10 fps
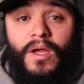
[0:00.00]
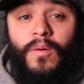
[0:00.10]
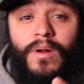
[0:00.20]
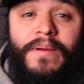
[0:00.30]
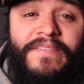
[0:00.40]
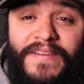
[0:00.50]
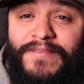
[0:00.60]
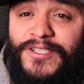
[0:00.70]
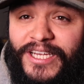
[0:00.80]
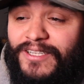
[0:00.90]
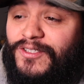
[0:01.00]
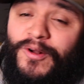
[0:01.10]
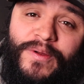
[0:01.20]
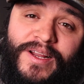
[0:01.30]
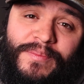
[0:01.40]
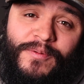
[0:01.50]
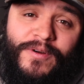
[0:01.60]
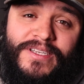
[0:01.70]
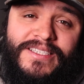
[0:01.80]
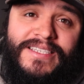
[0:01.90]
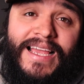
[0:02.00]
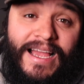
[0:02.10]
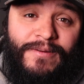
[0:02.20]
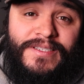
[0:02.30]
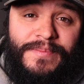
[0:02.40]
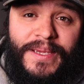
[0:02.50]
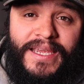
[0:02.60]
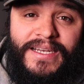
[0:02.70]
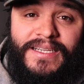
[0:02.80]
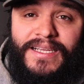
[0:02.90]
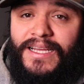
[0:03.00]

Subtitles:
One of my favorite channels growing up was How It's Made.